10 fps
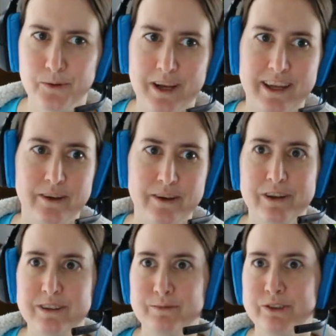and
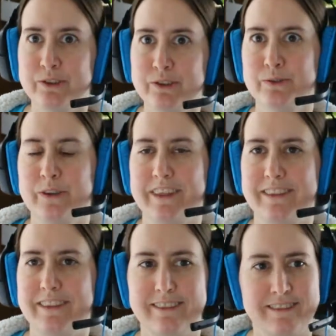welcome to
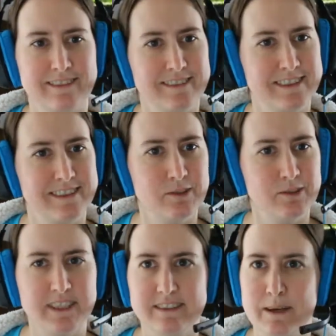this
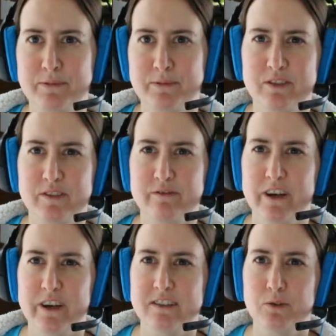week's episode of the
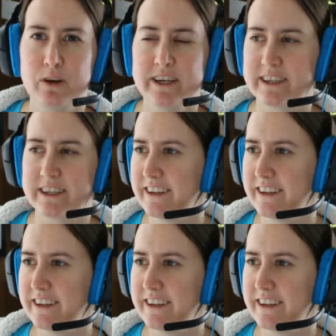Fox Aquatic.